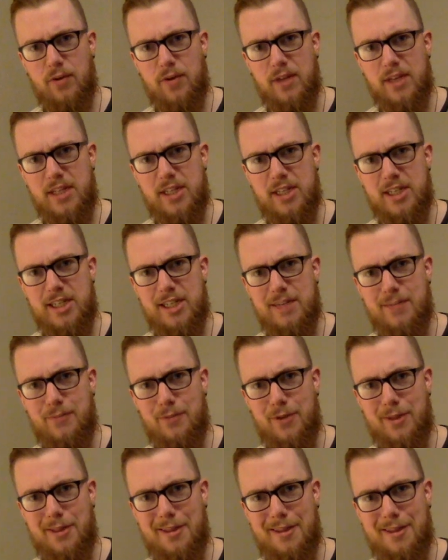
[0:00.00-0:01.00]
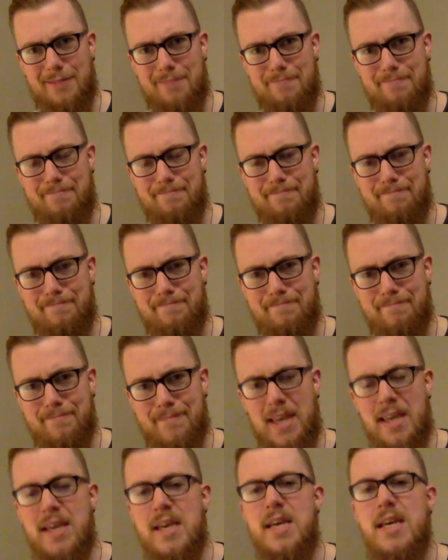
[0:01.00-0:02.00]
relationship with them.
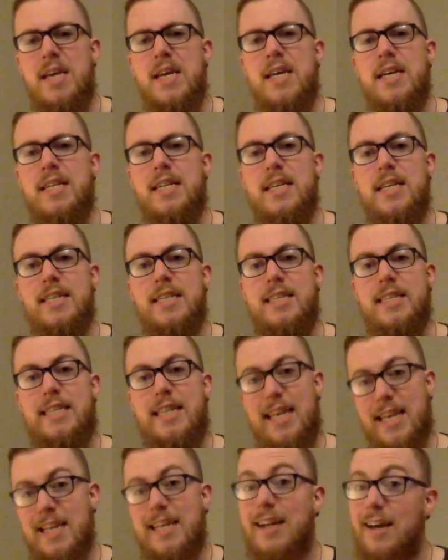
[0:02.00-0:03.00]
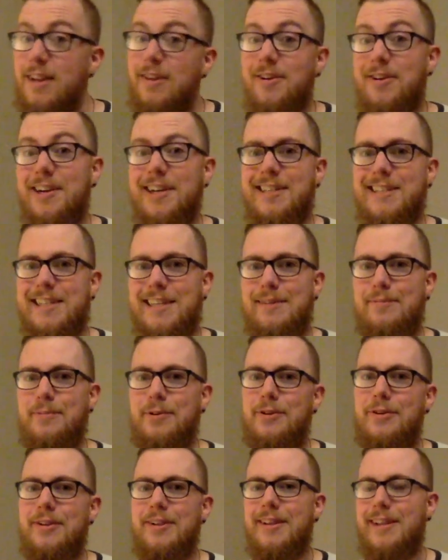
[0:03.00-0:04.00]
To take another
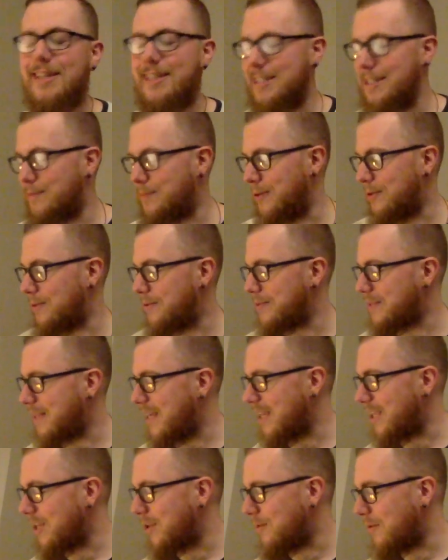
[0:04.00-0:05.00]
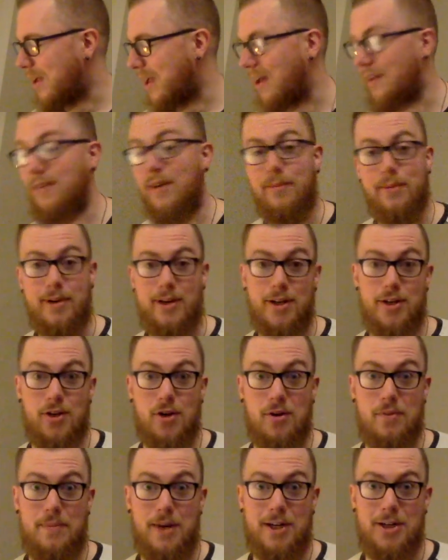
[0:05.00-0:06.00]
example, let's suppose that you have, I'm going to
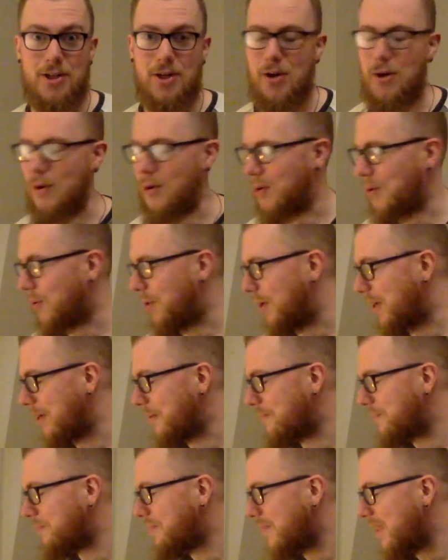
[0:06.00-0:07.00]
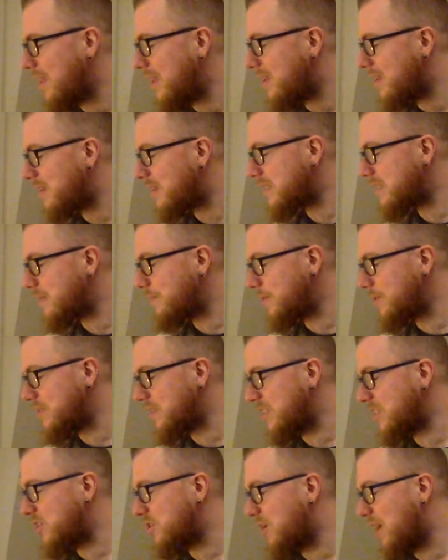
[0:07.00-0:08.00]
turn my chart real quick. Let's suppose
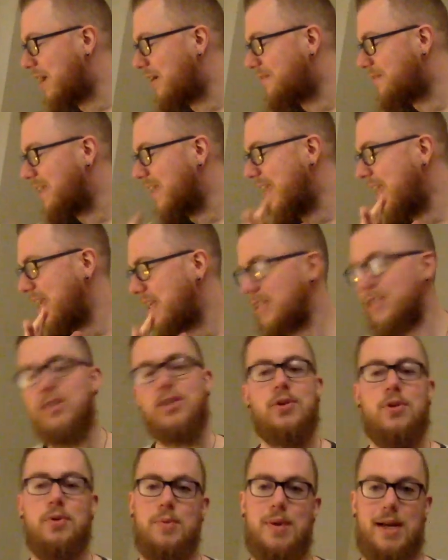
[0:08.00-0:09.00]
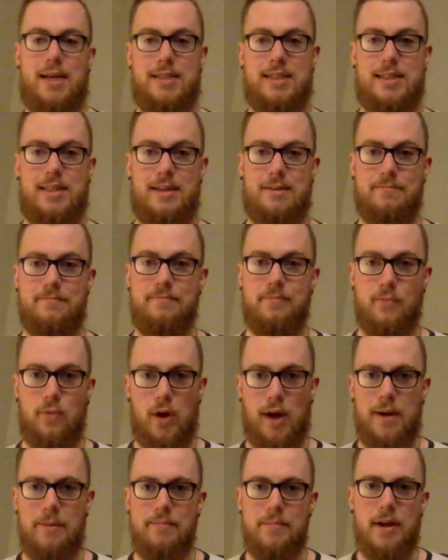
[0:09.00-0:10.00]
that you have Cancer rising,
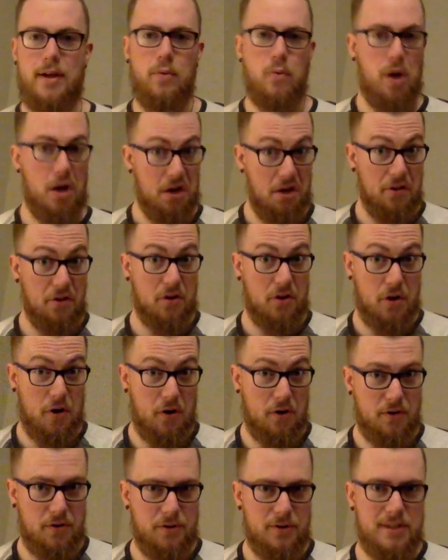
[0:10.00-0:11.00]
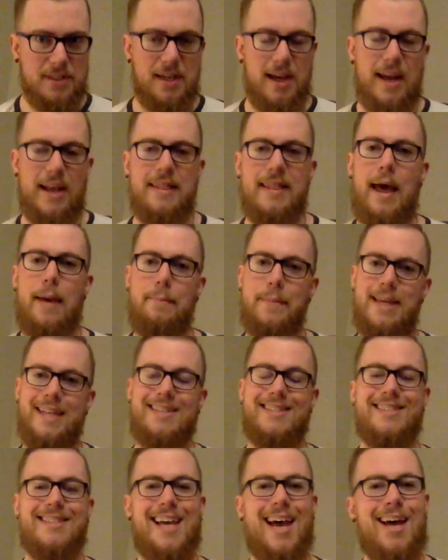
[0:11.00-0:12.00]
right? Another cardinal sign. That
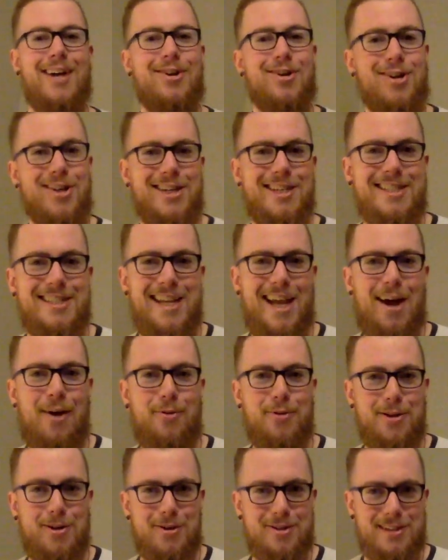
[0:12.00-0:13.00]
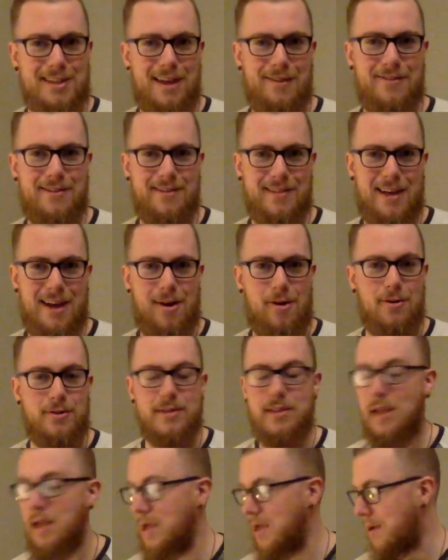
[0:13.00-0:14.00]
means Saturn is now in your 7th house.